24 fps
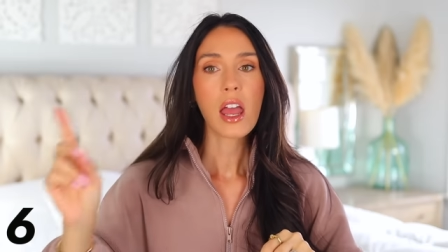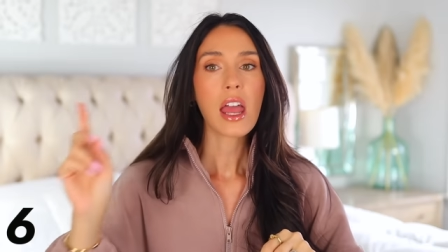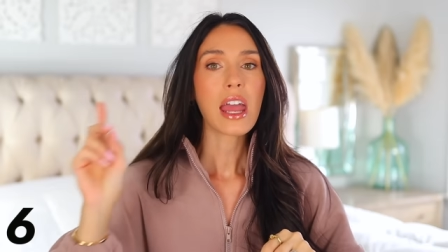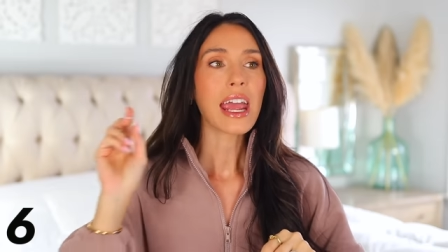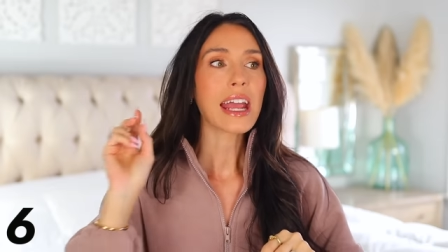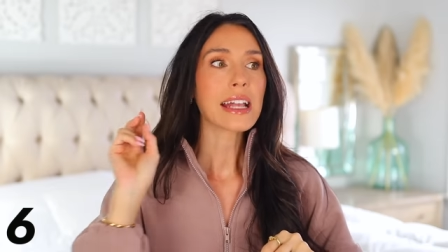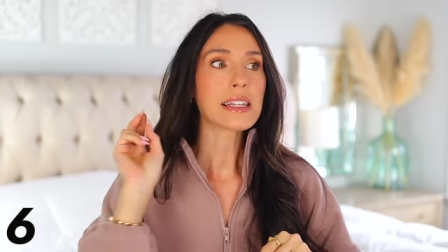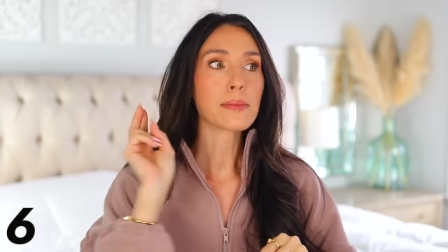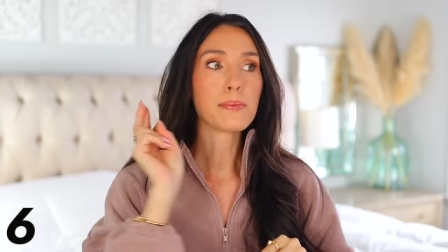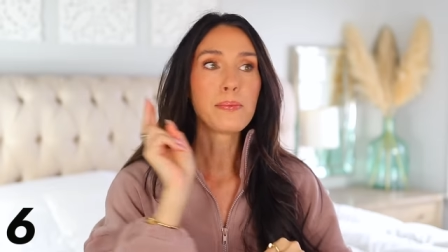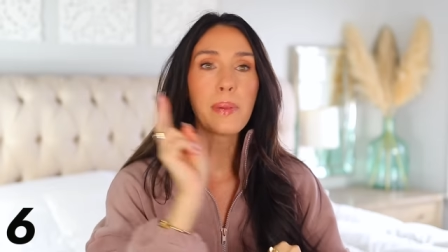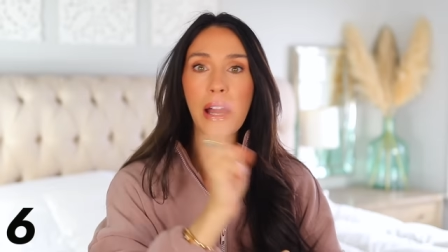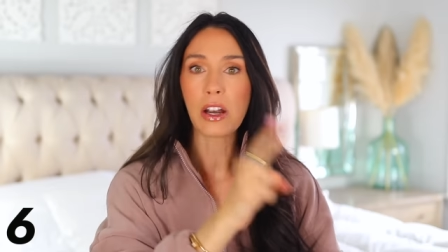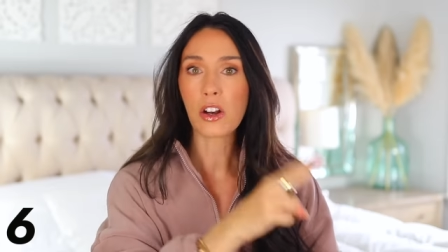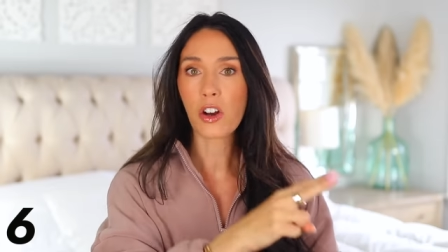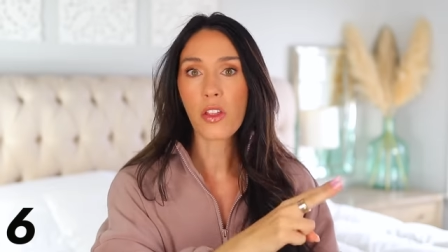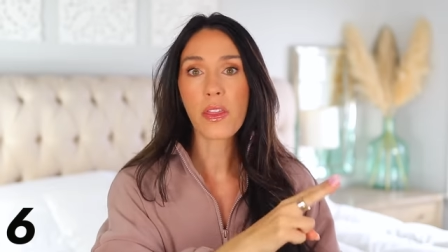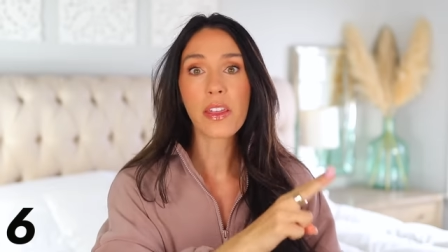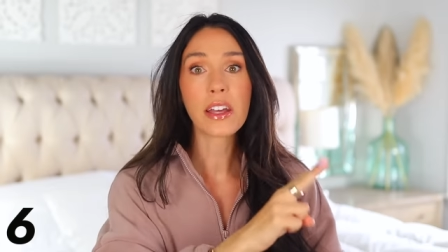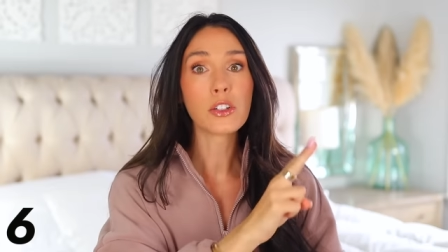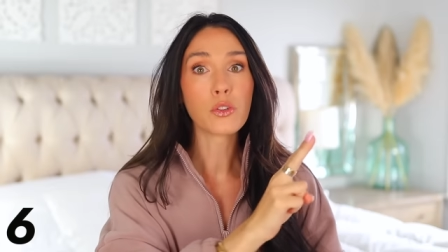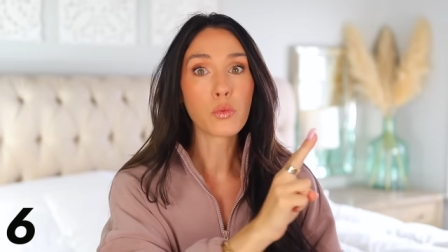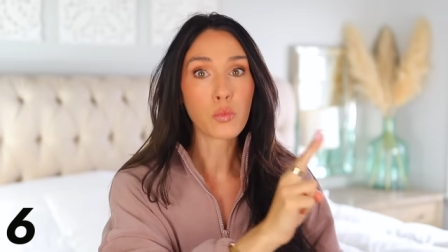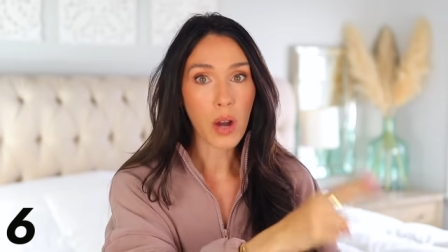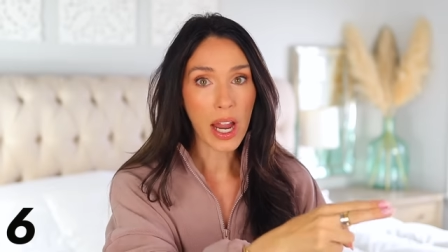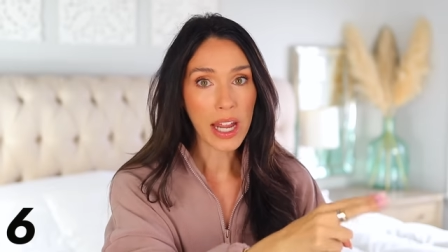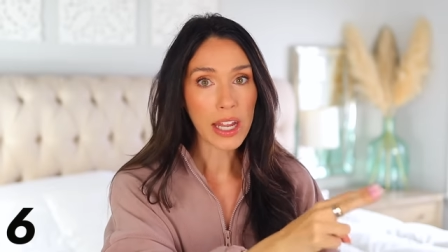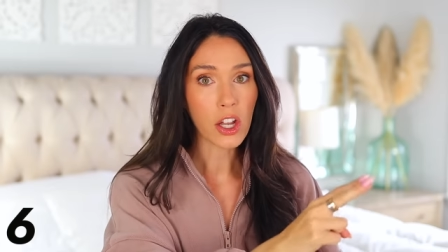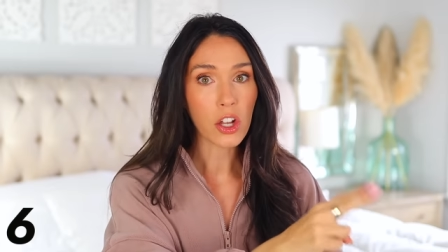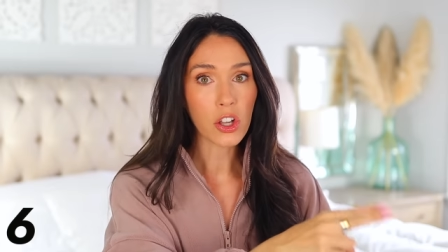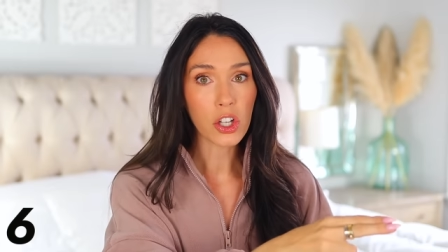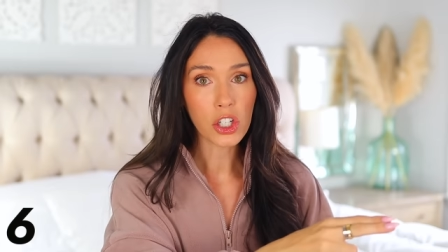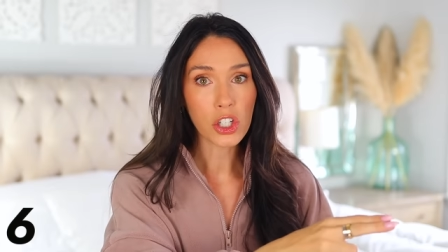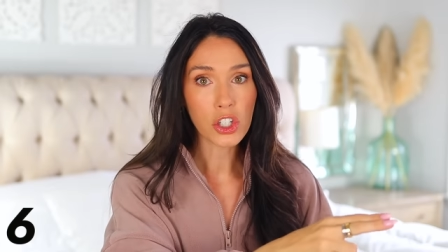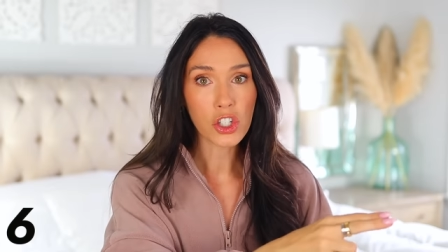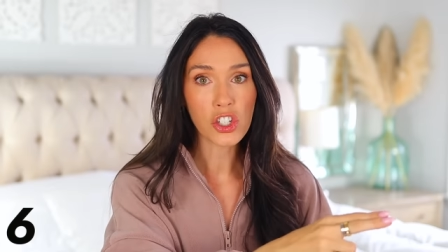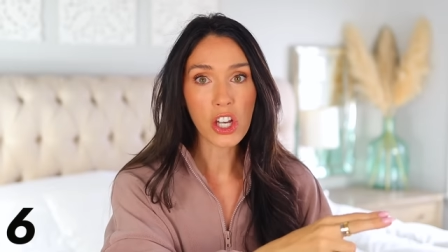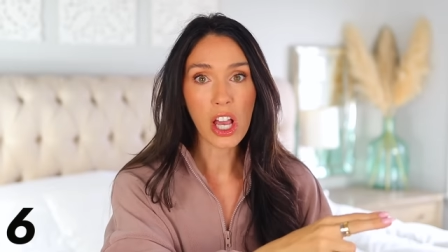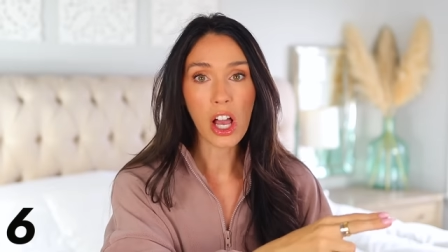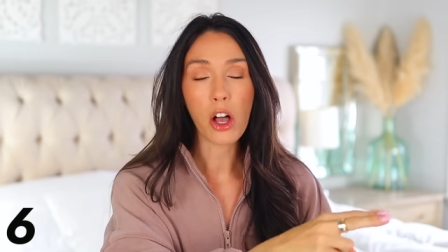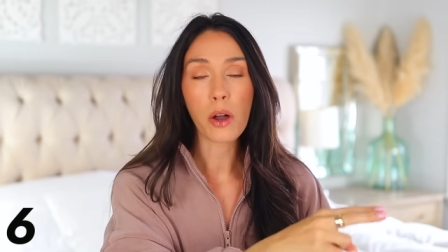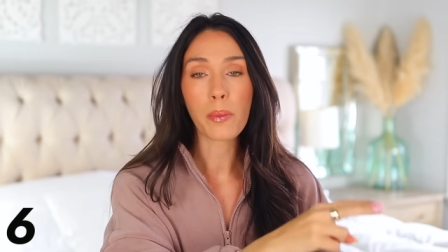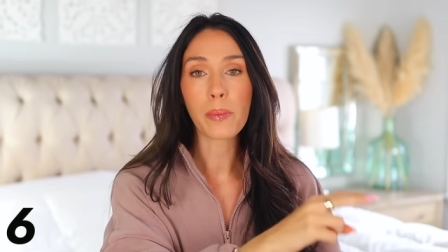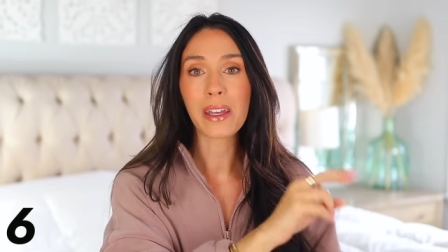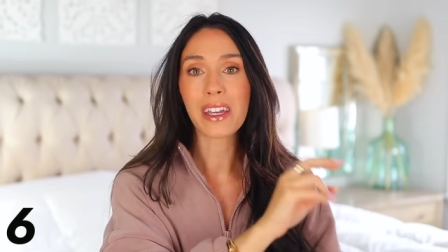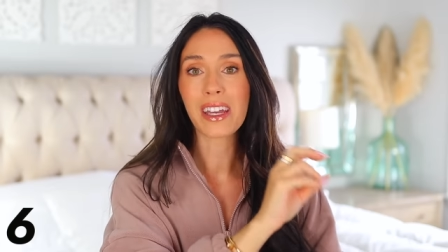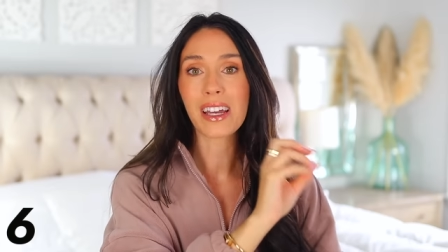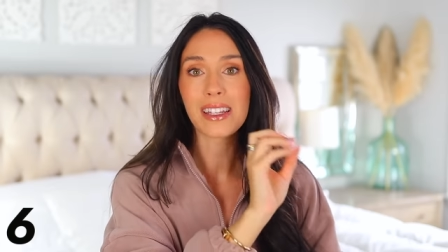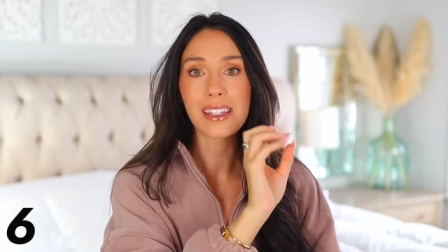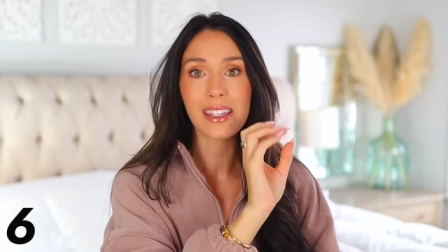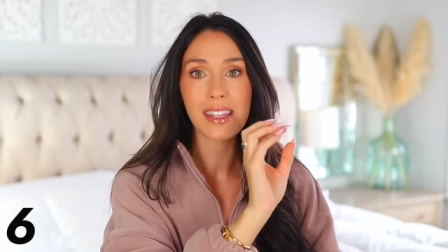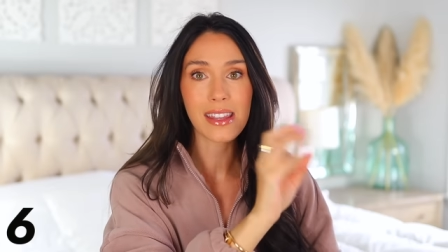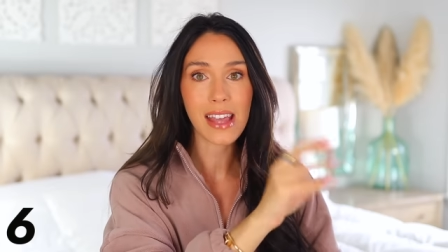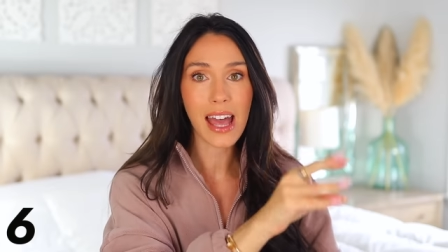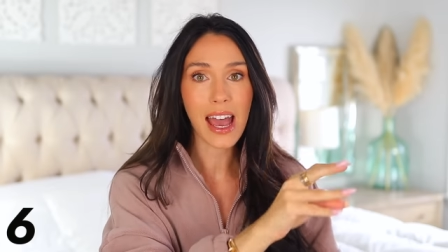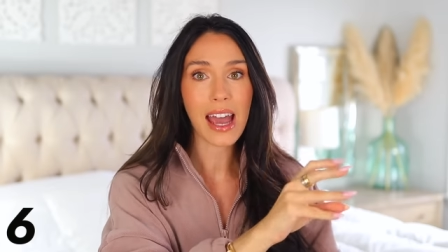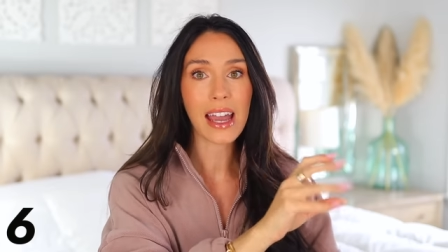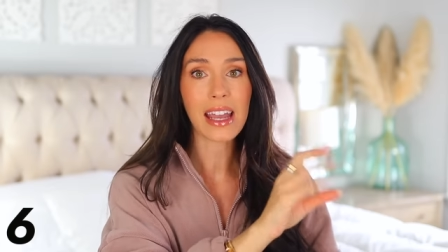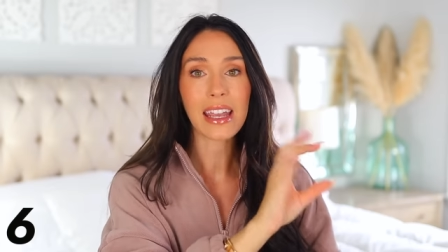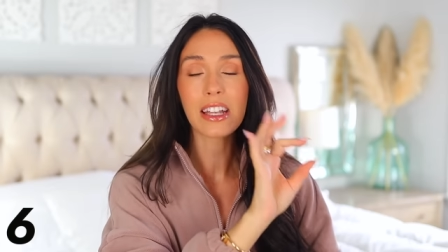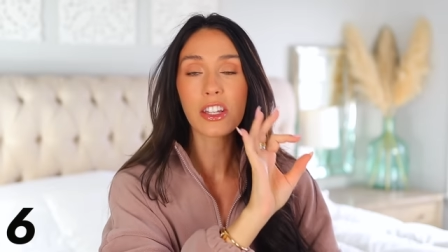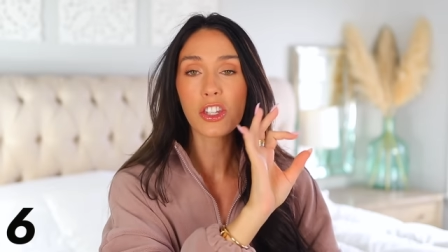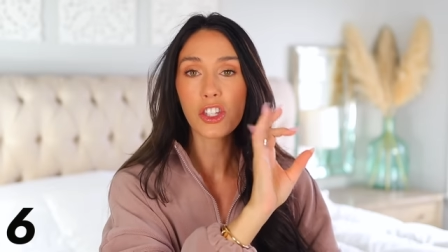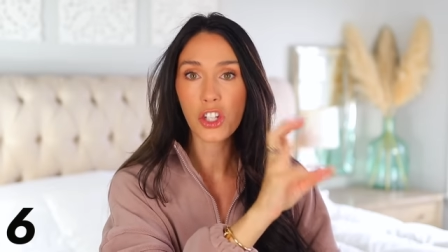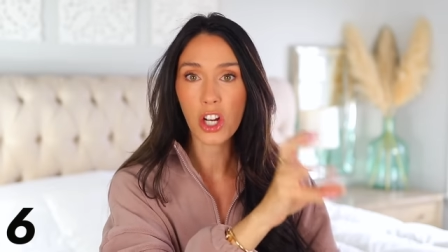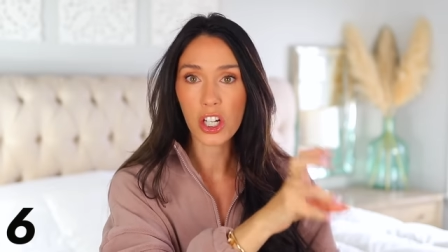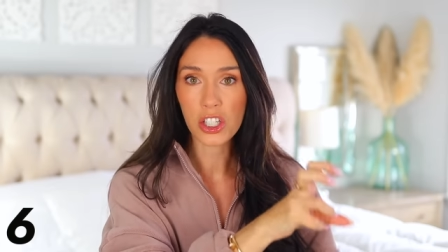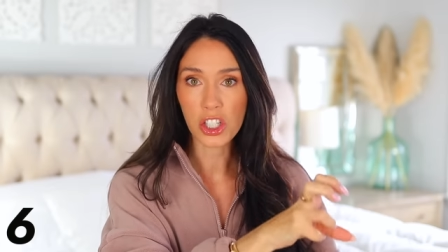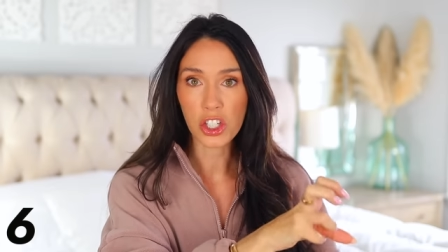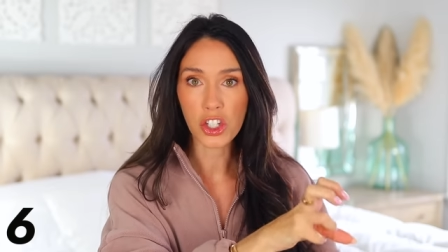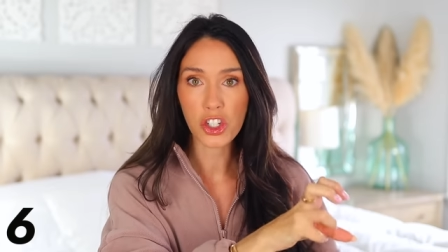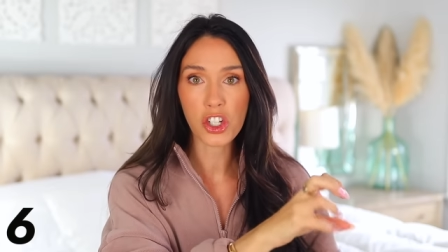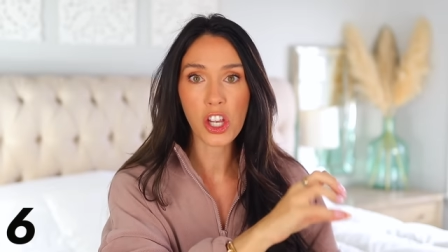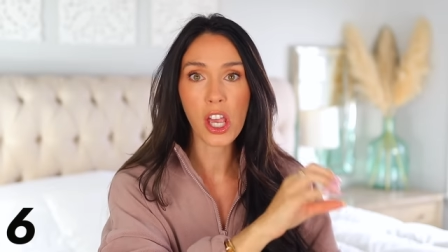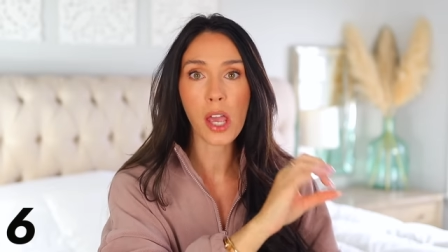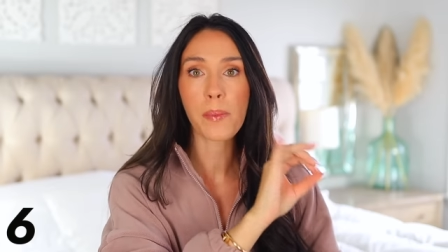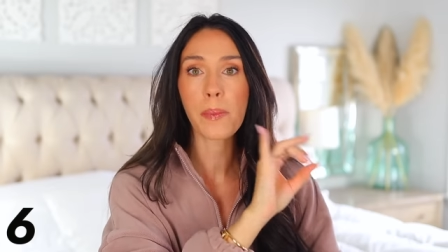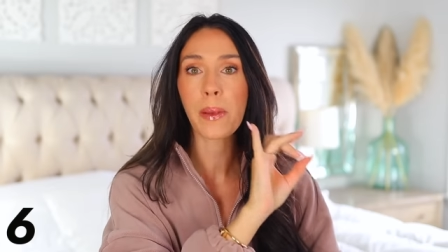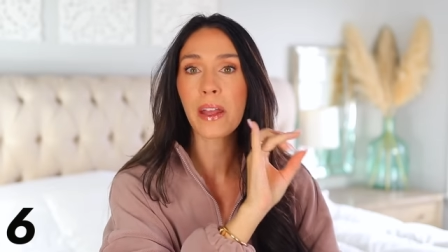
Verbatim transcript: It's better than regular gel because that that can start to chip.